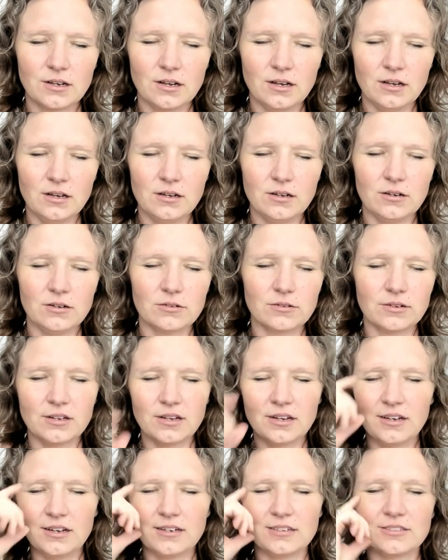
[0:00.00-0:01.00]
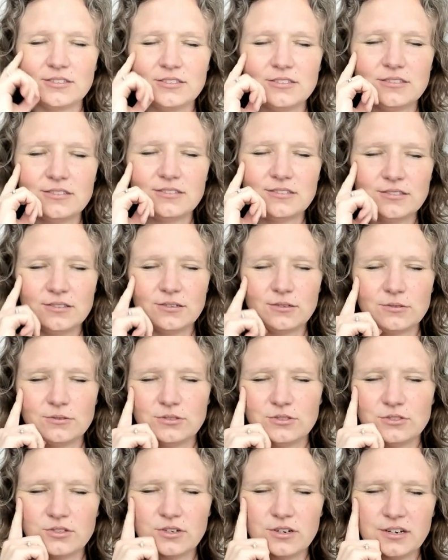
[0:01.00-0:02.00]
Oh gosh, this is so
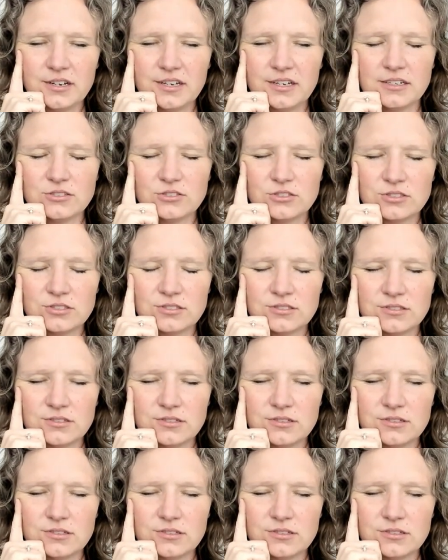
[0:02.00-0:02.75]
strange.